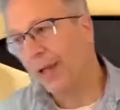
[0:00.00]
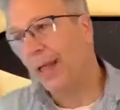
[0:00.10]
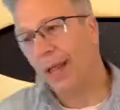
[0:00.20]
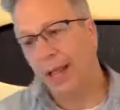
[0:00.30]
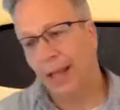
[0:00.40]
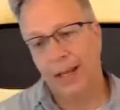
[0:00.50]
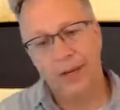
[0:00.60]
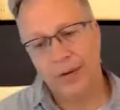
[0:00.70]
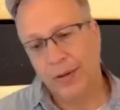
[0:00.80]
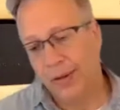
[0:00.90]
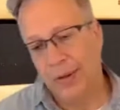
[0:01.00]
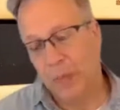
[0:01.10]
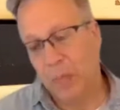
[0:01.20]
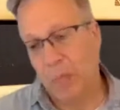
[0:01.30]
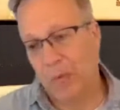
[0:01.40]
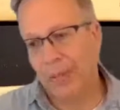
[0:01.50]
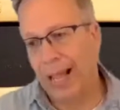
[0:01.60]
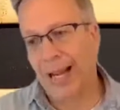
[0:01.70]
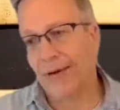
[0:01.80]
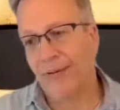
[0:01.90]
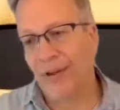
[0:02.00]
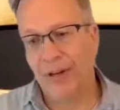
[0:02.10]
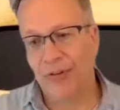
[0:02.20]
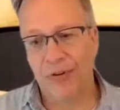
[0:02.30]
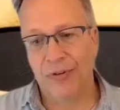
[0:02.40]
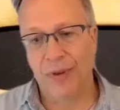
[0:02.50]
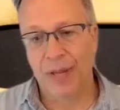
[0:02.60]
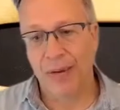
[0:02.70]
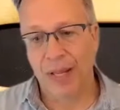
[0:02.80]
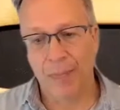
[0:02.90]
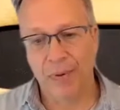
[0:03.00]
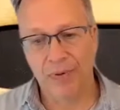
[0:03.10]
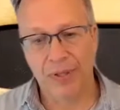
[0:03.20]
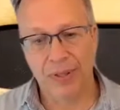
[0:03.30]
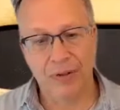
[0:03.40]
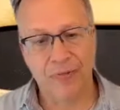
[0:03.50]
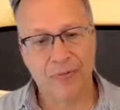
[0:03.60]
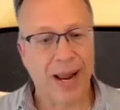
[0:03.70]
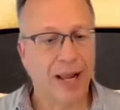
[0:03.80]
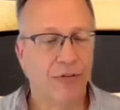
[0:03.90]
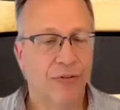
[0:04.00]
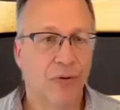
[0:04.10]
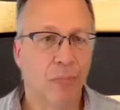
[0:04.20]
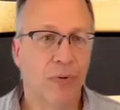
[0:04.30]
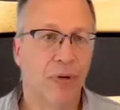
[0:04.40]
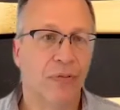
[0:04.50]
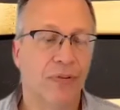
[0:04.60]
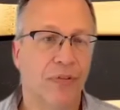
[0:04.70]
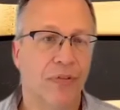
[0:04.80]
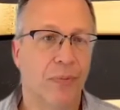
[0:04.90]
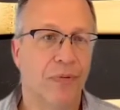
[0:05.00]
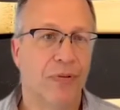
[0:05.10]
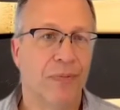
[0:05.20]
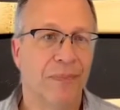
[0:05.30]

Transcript: and lack of attention, and building these fragile, brittle systems.